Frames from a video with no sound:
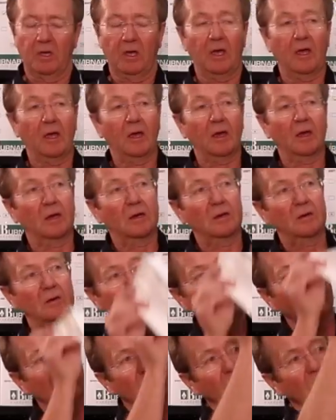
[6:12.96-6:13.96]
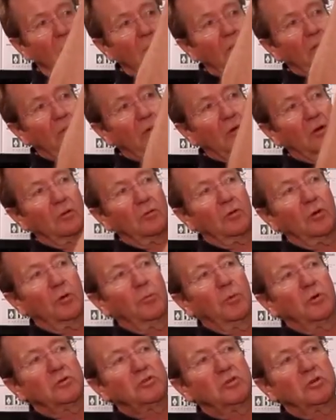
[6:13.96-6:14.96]
and you
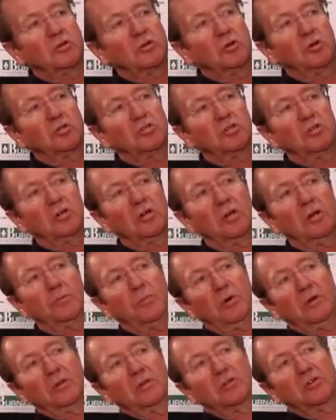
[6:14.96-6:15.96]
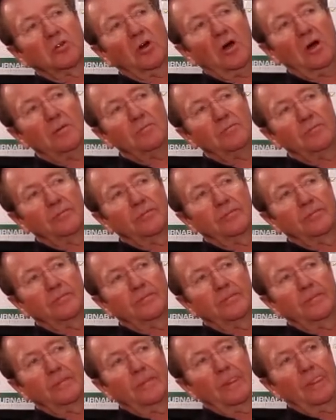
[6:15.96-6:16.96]
put your cushion clip on the top.
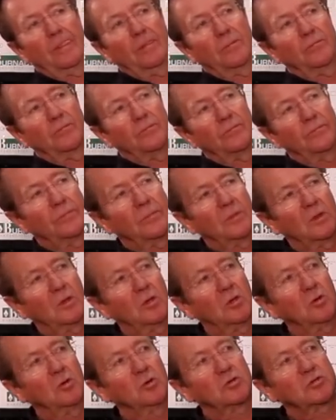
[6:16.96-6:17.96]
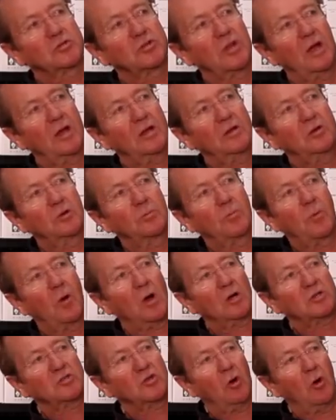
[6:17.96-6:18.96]
You'll slide your
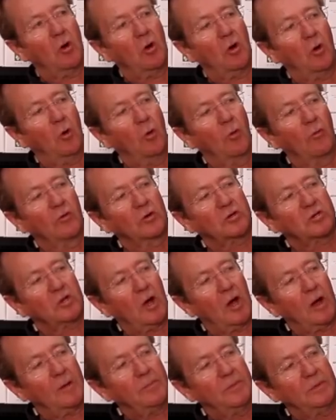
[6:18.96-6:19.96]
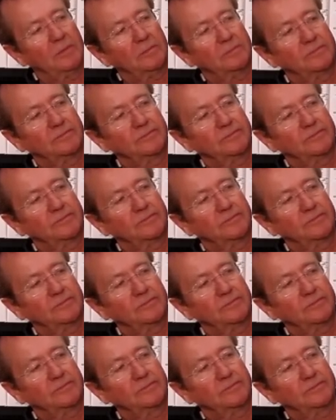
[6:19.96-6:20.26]
box over top.